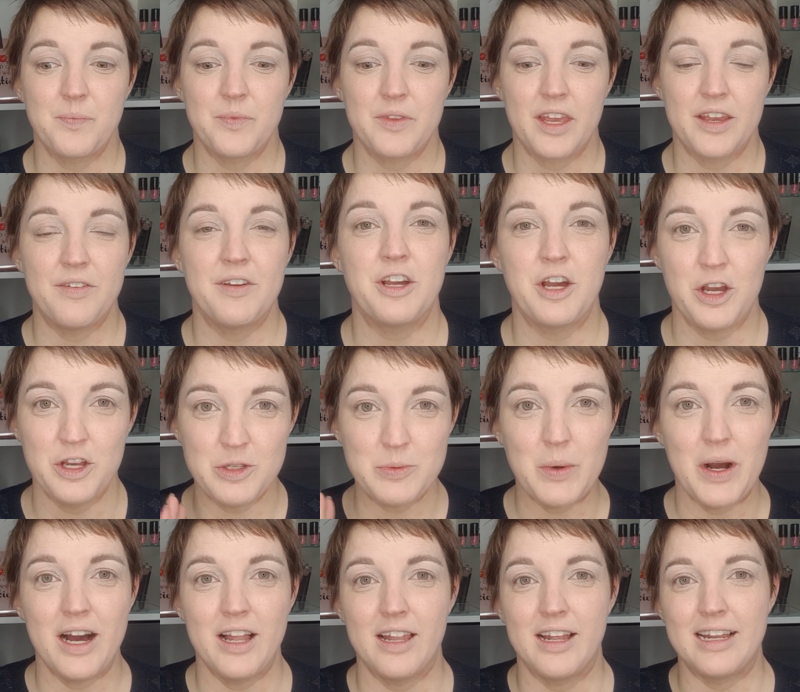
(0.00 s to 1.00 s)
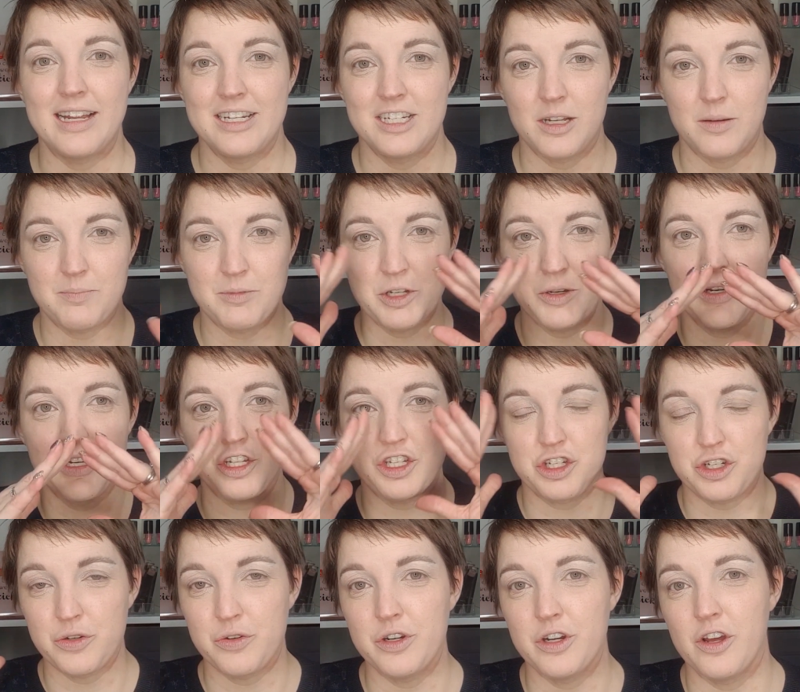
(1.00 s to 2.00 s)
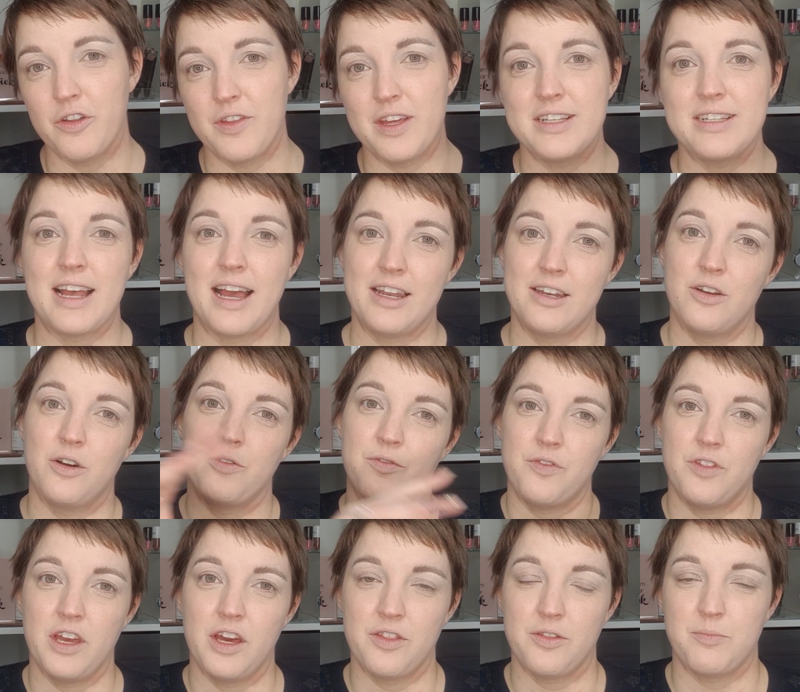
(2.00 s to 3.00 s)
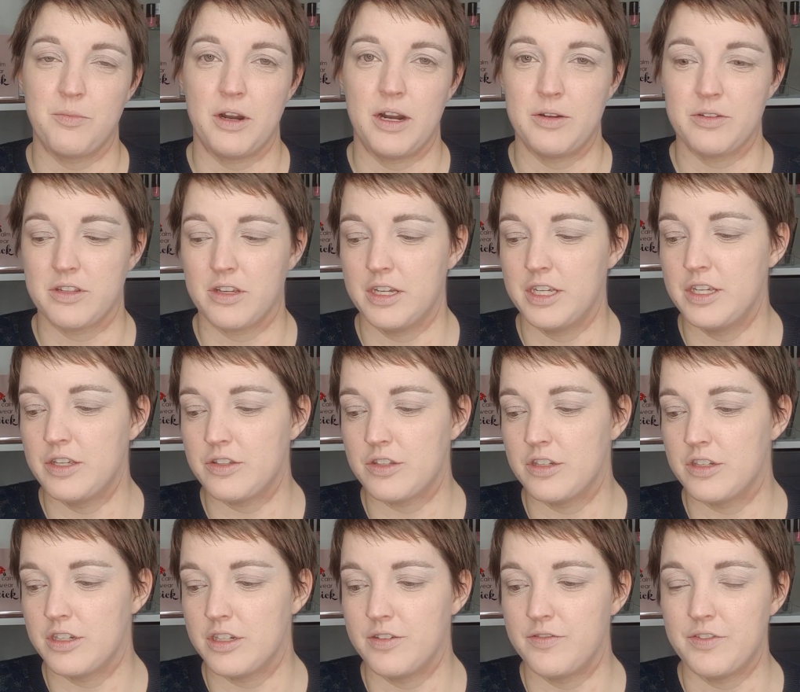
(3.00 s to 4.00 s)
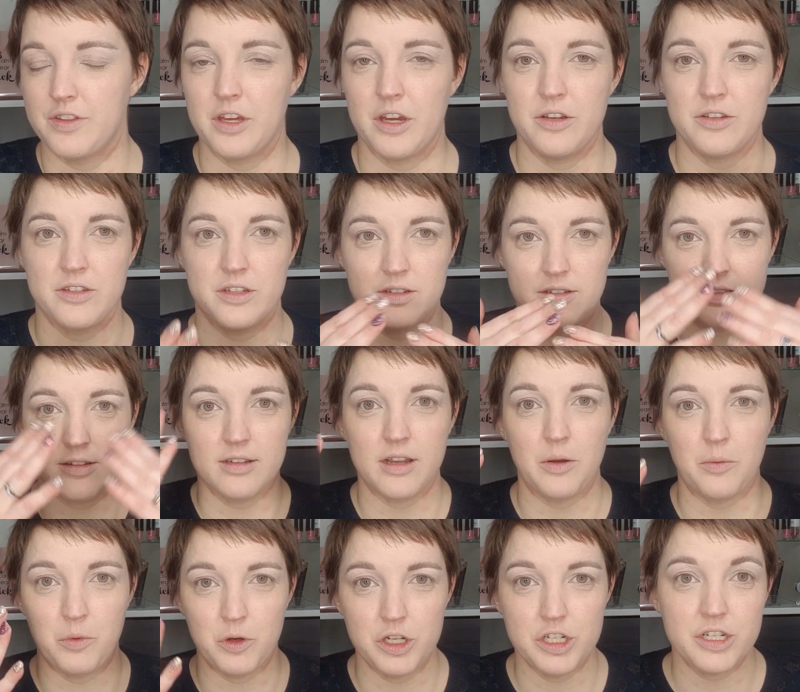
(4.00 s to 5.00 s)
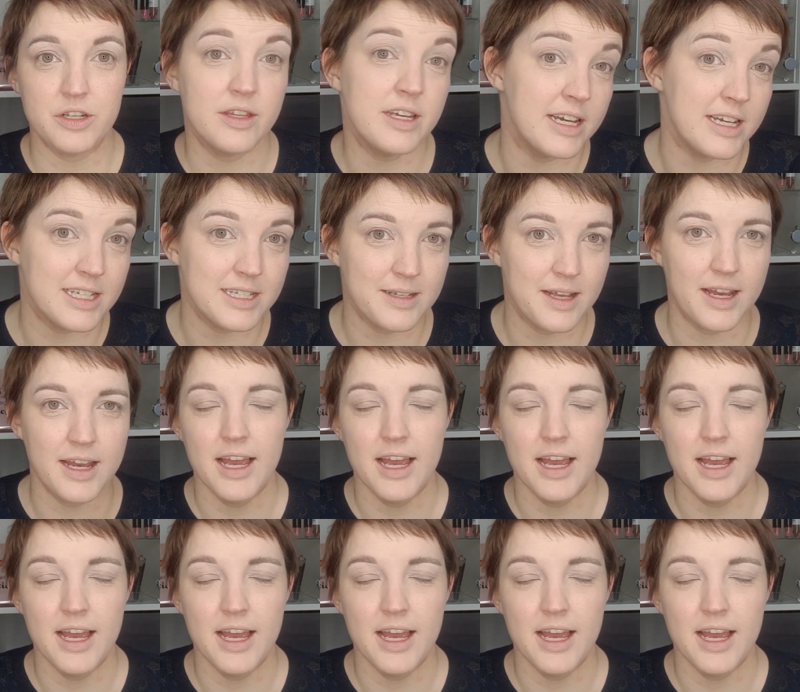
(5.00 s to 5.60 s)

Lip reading: if it goes well, I'll end up doing a tutorial on this and of the other brows that I used to do for those that don't want to do this.